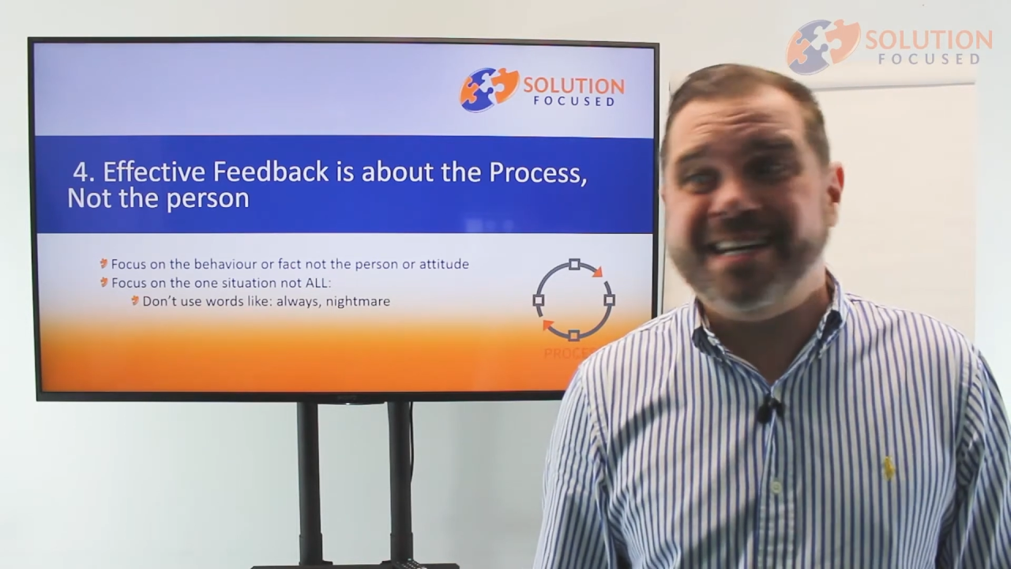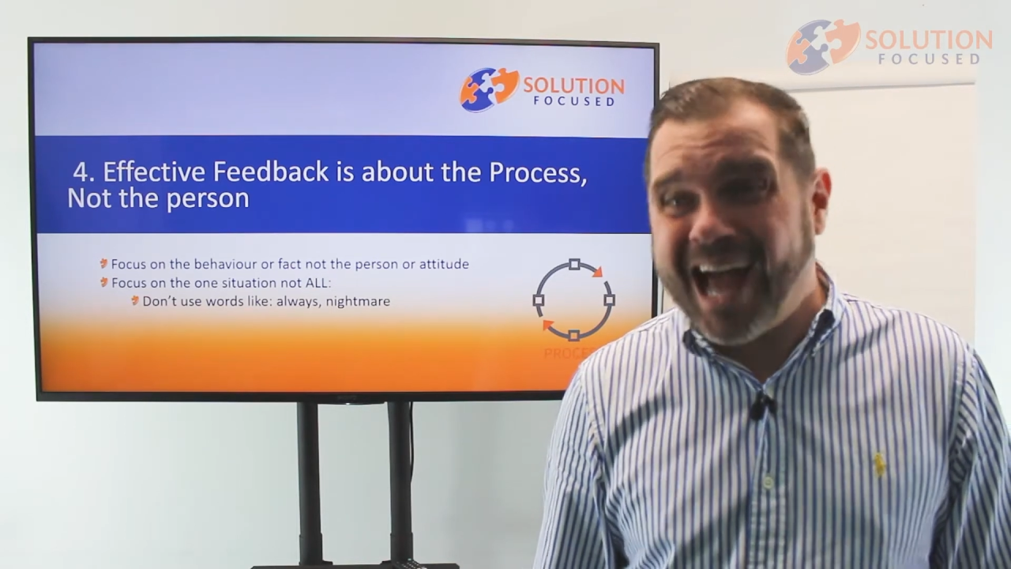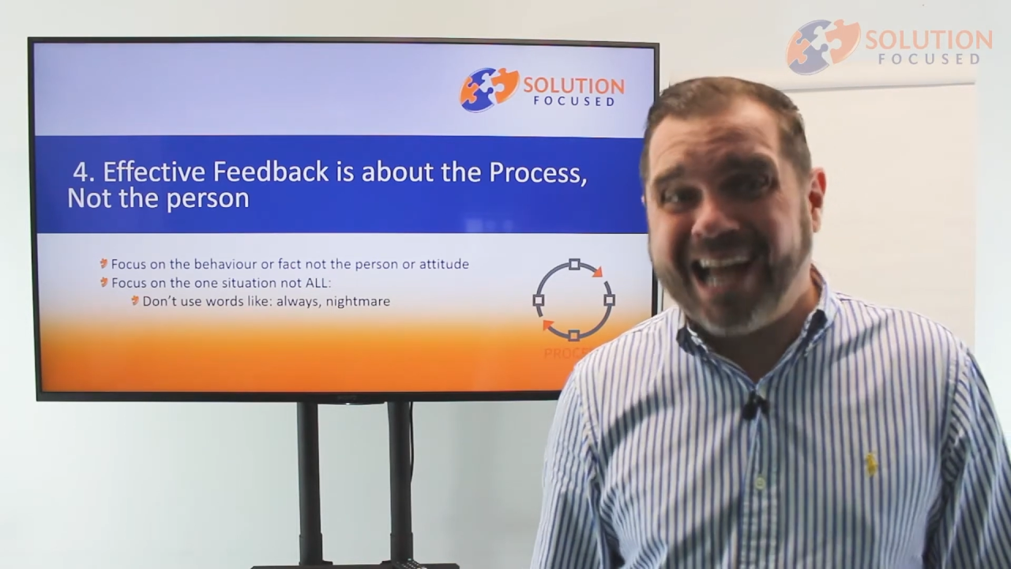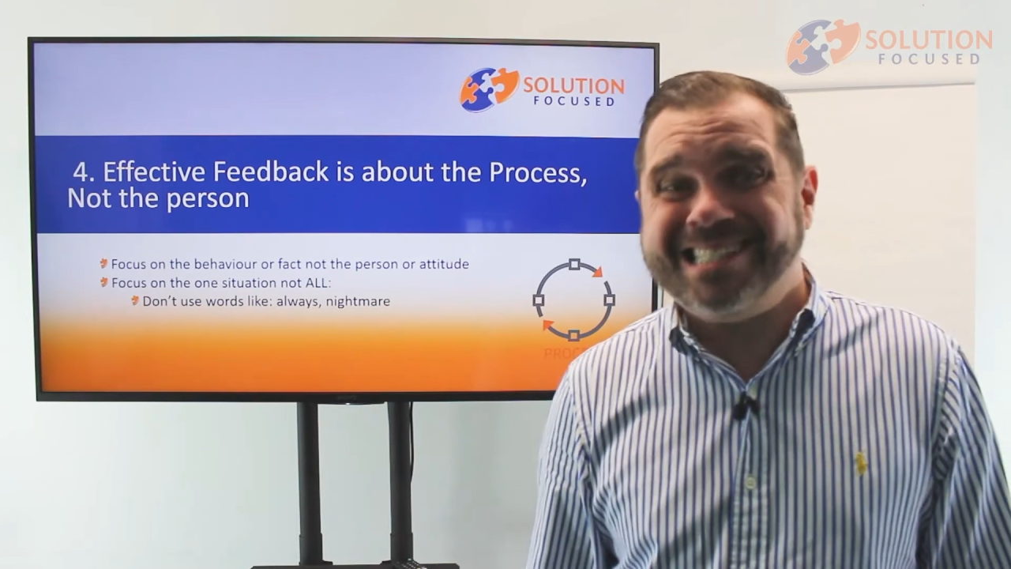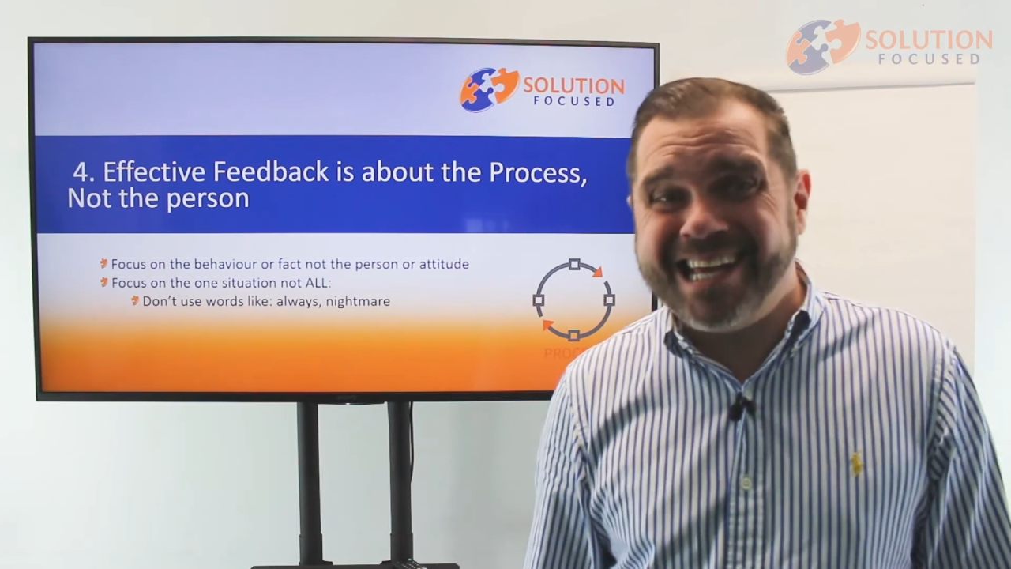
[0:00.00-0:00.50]

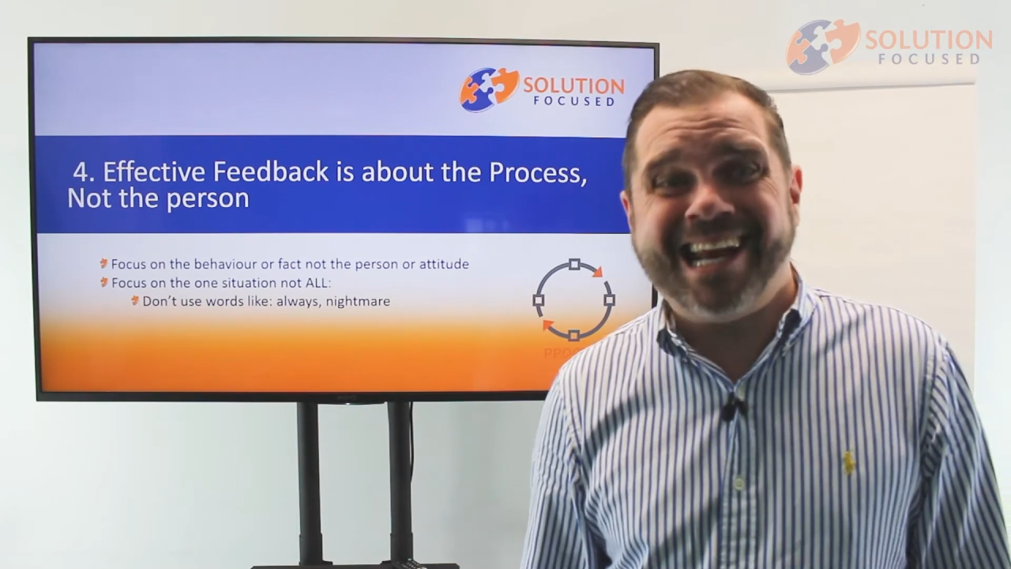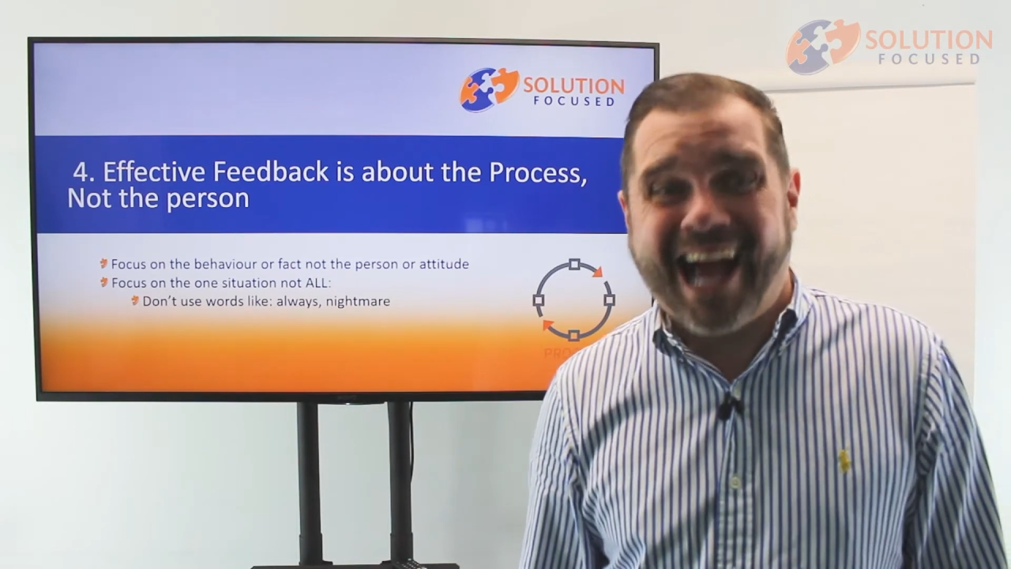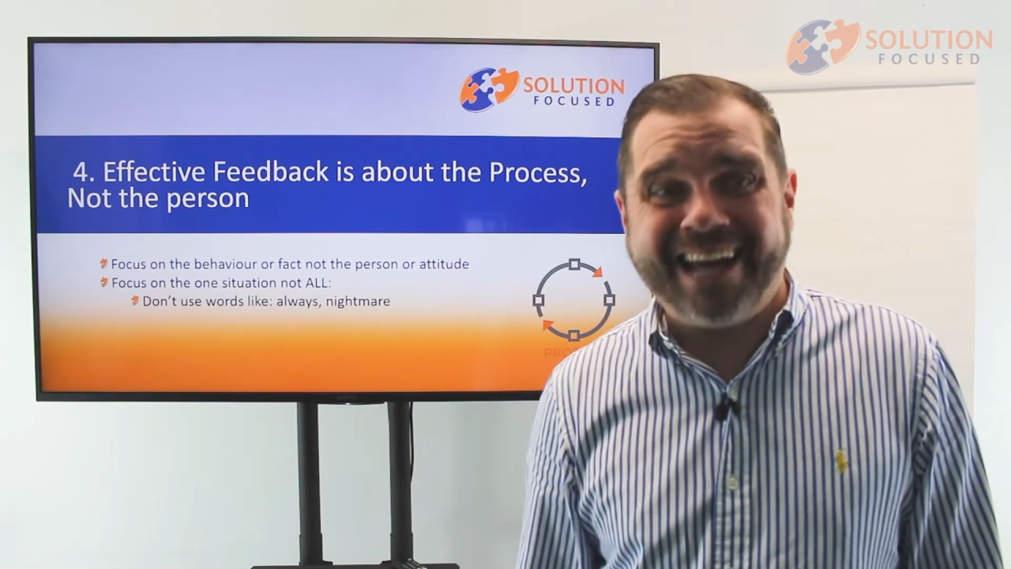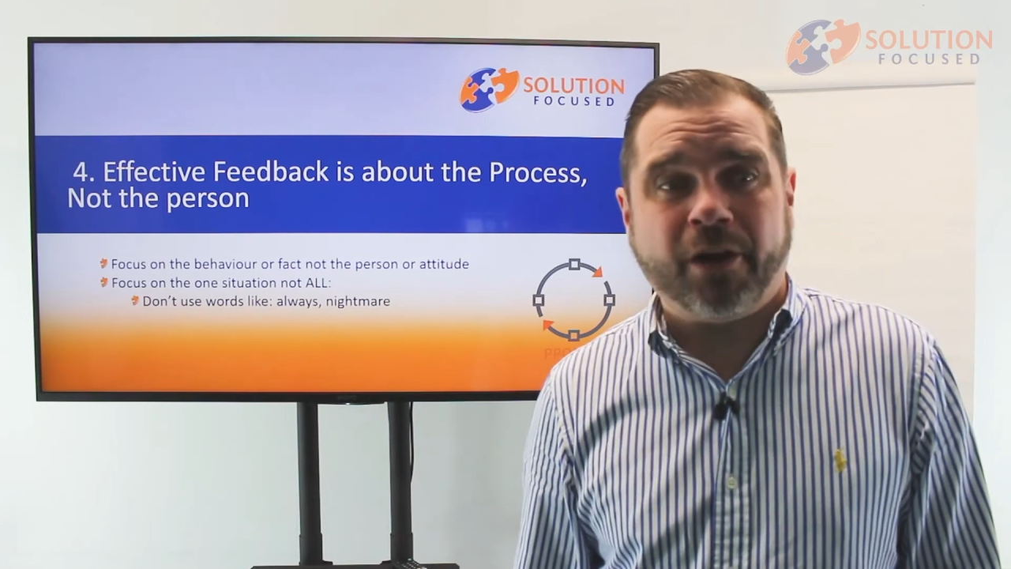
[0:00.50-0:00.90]
99